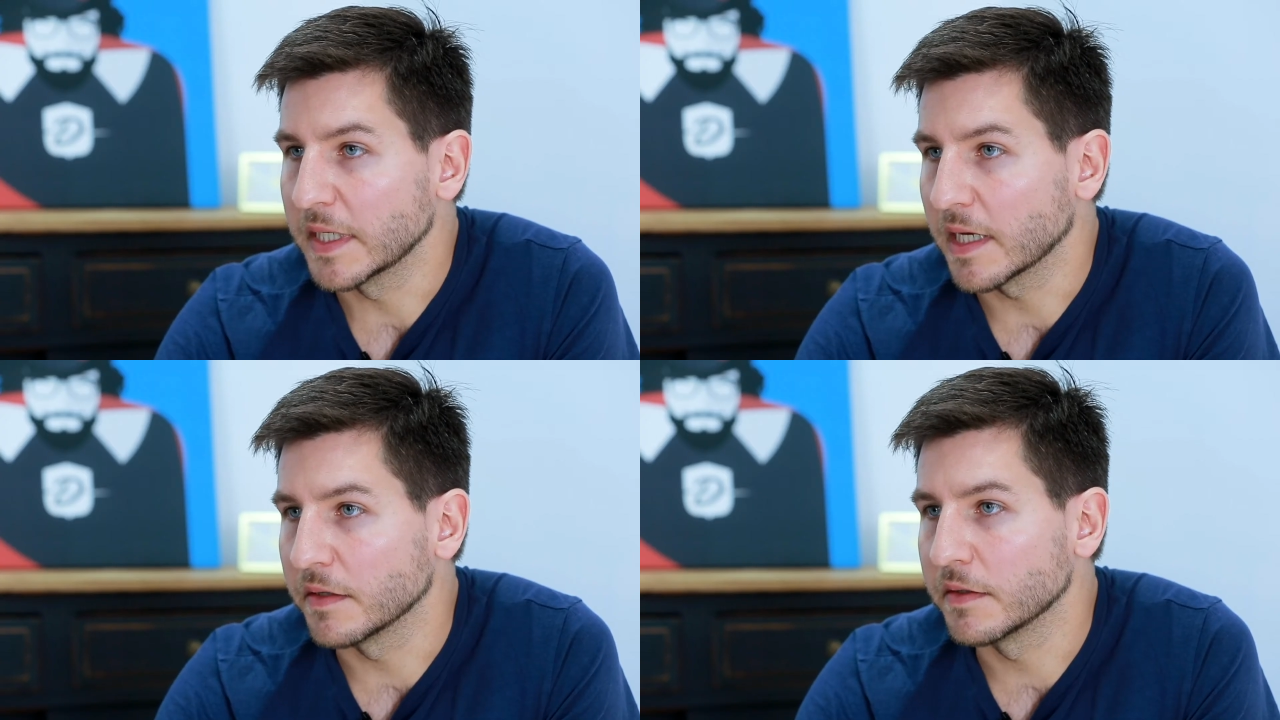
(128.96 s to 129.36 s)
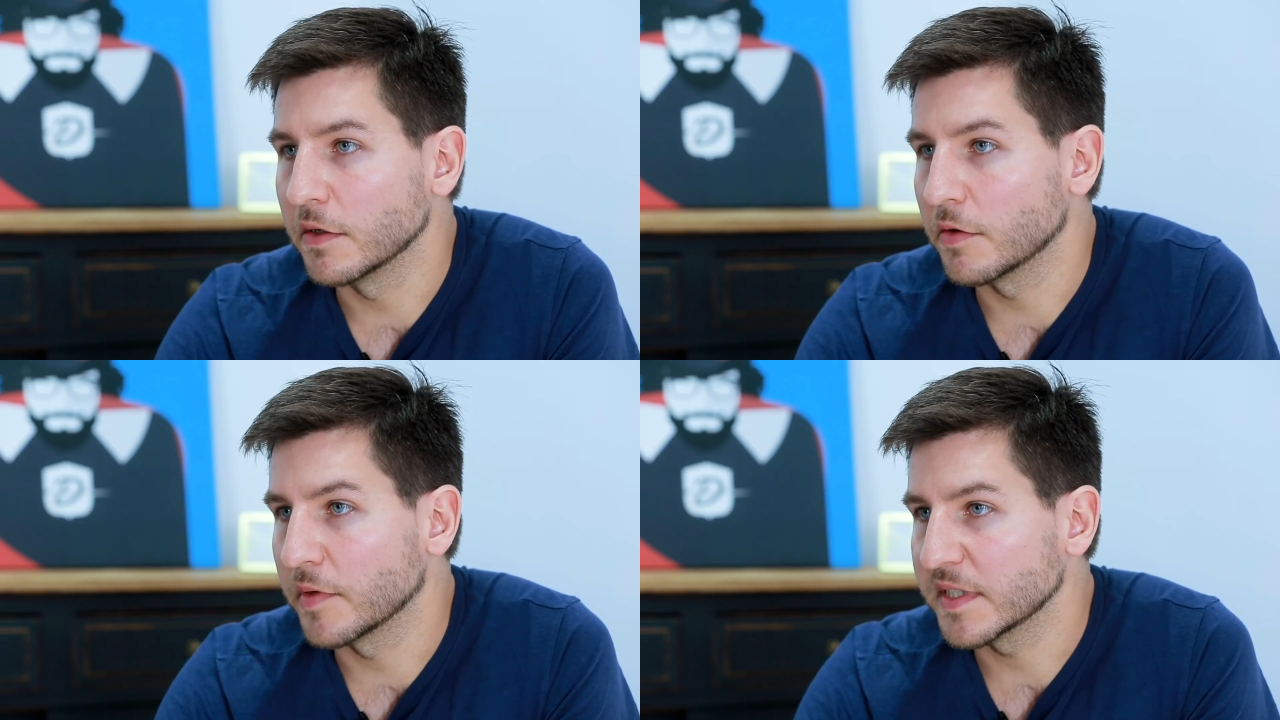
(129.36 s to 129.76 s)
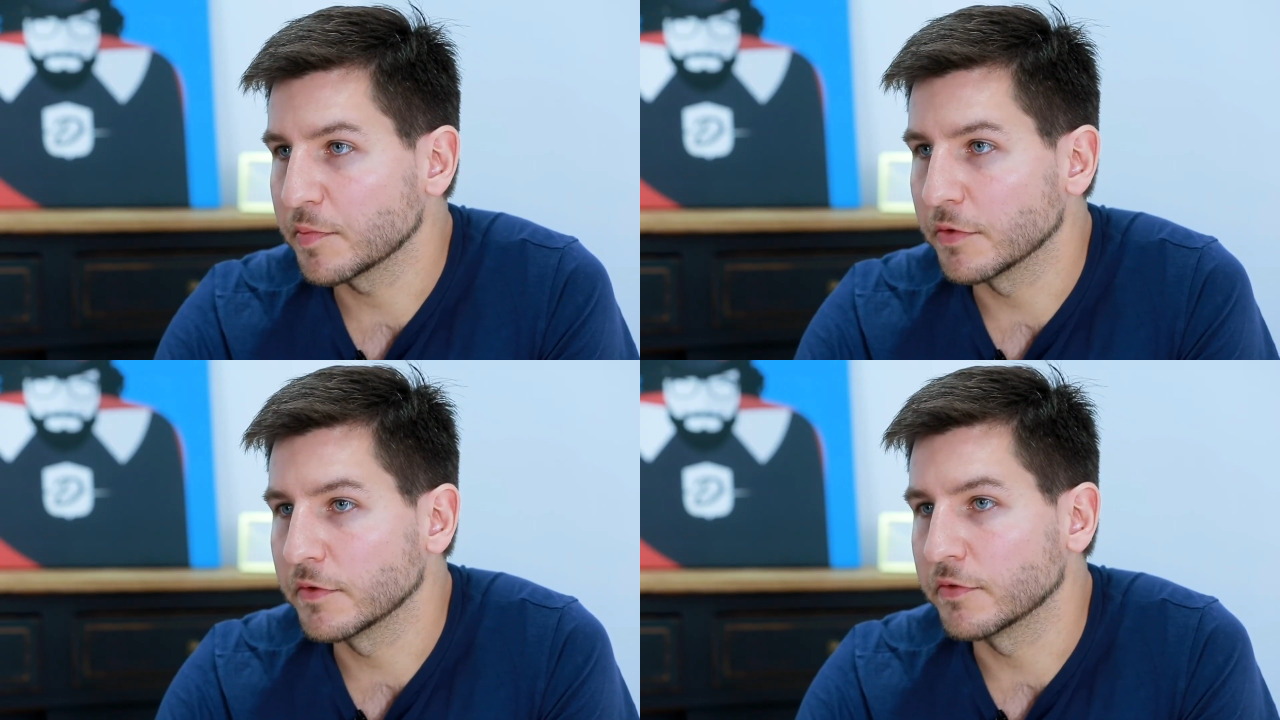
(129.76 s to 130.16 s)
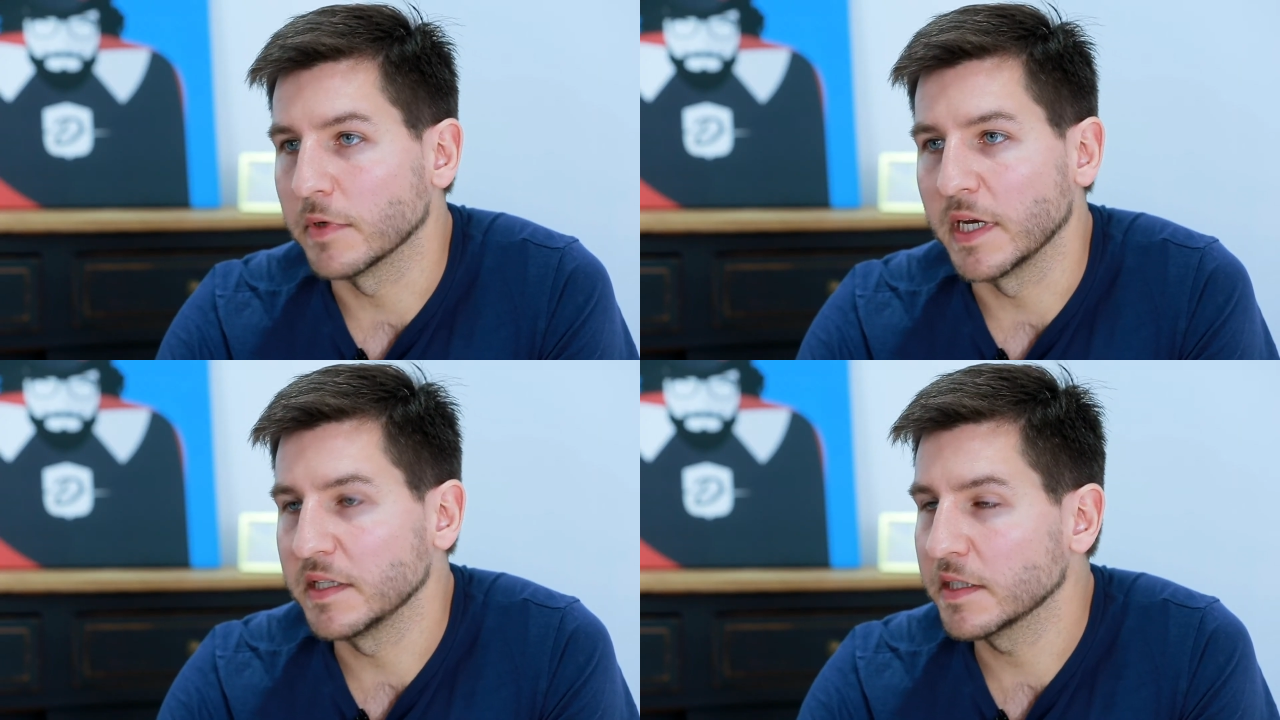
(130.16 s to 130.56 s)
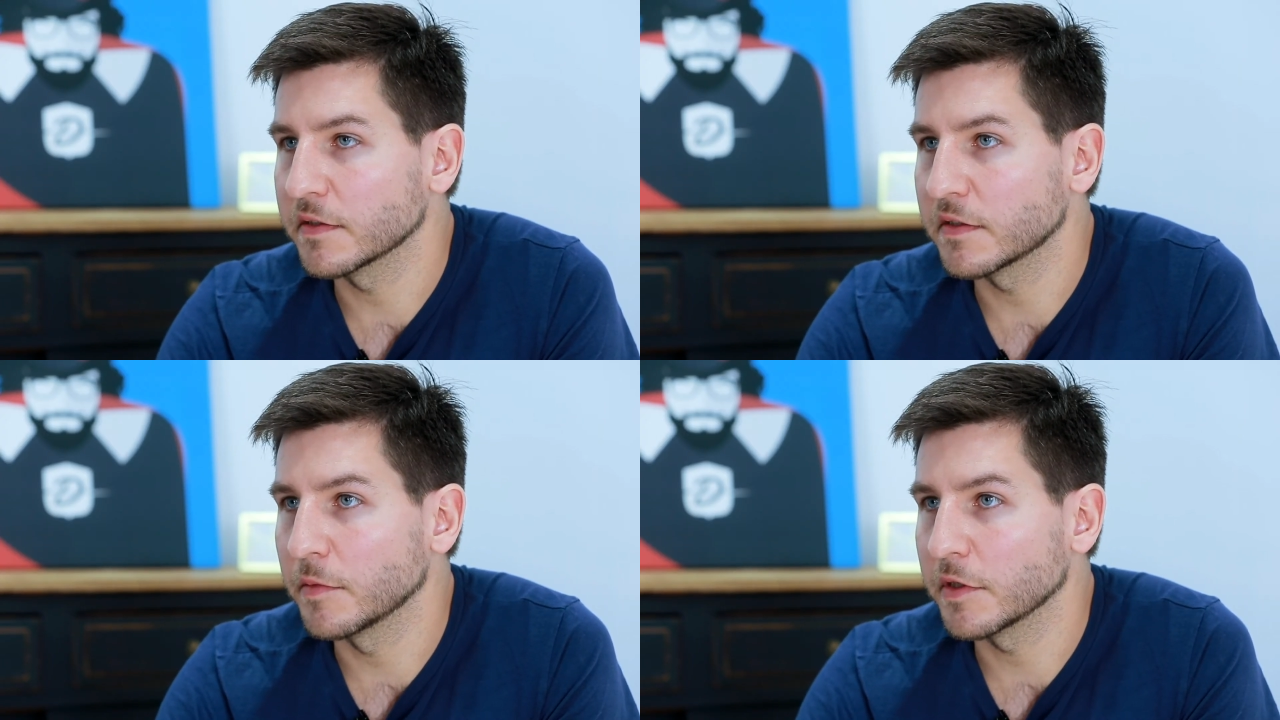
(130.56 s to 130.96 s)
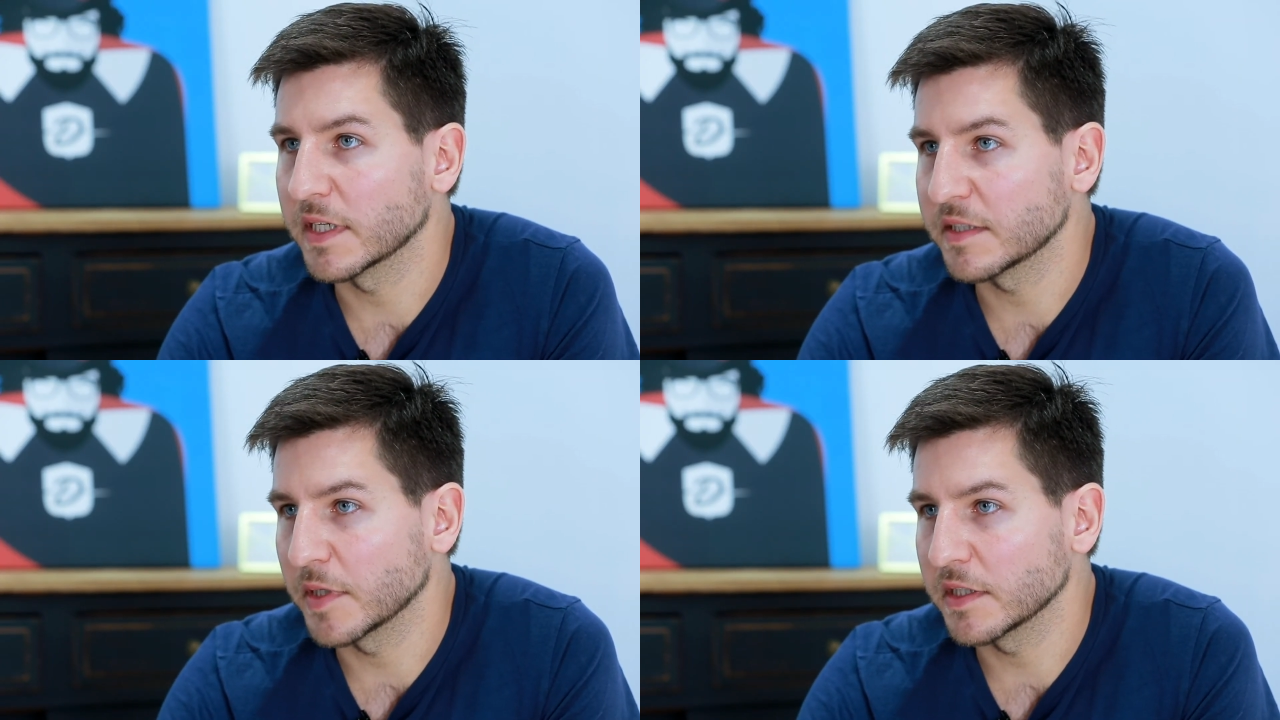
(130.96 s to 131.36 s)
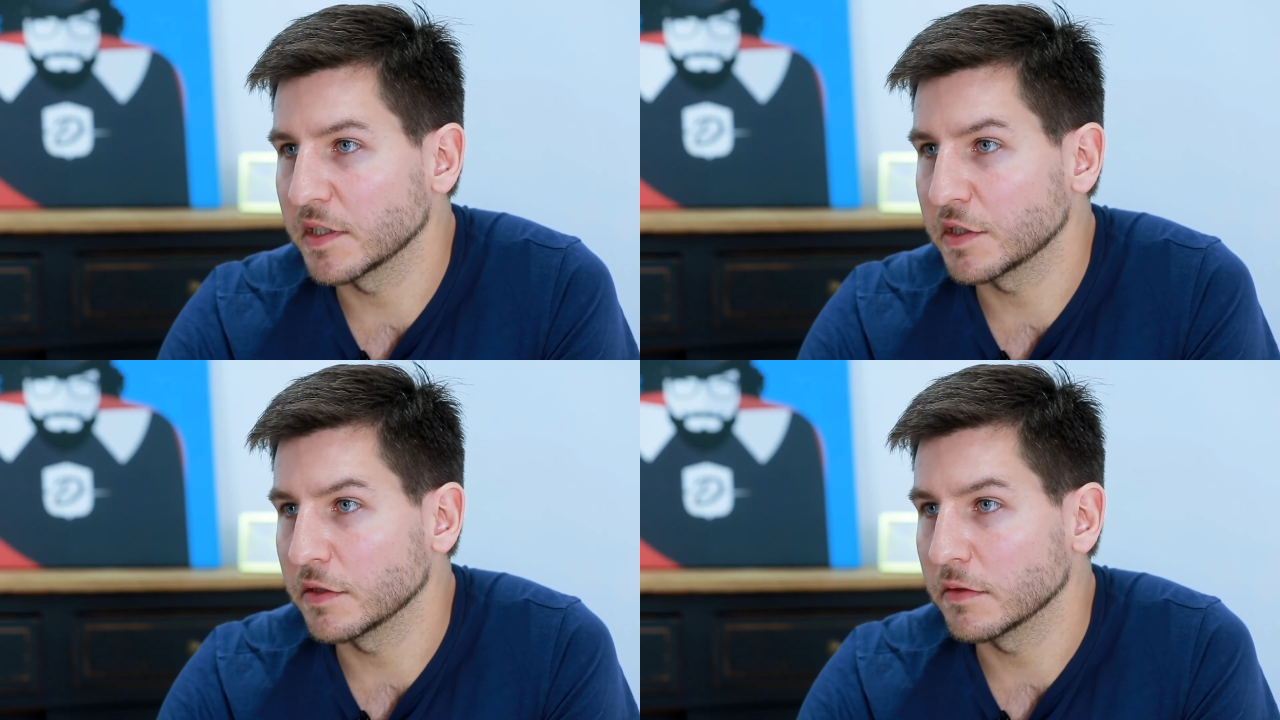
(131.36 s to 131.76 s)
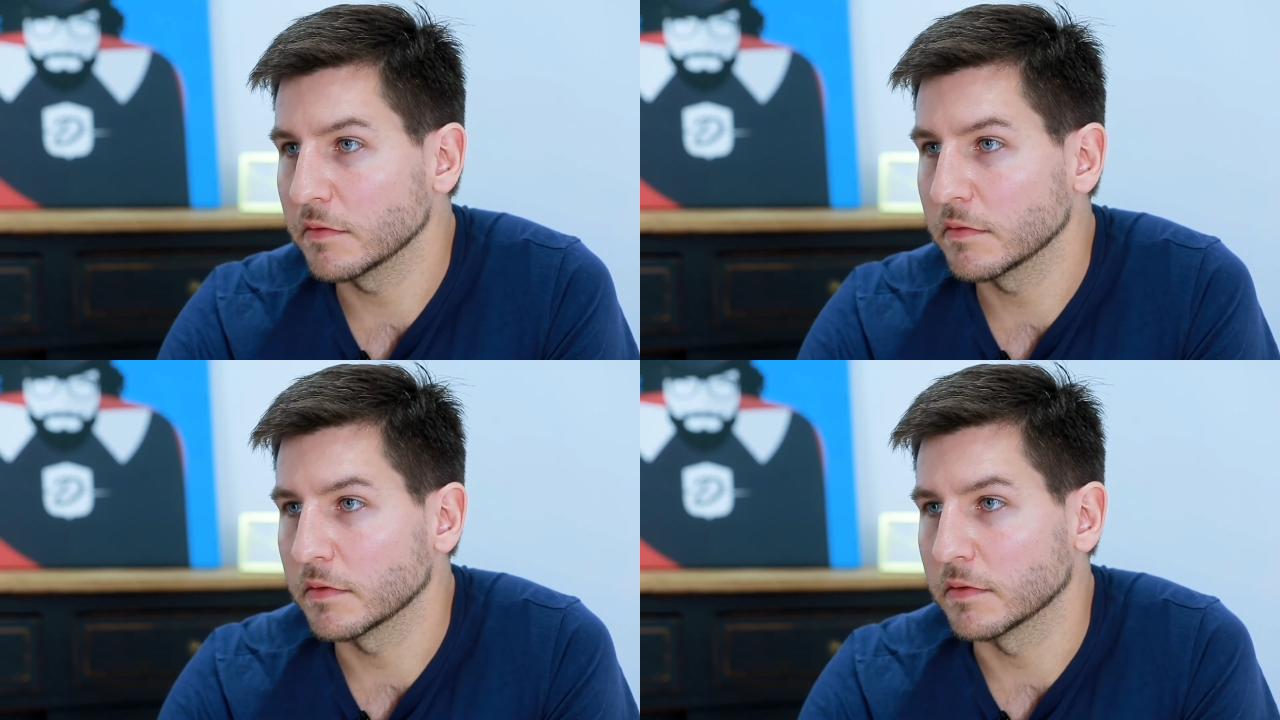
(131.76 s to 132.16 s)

can now respond to any customer expectation,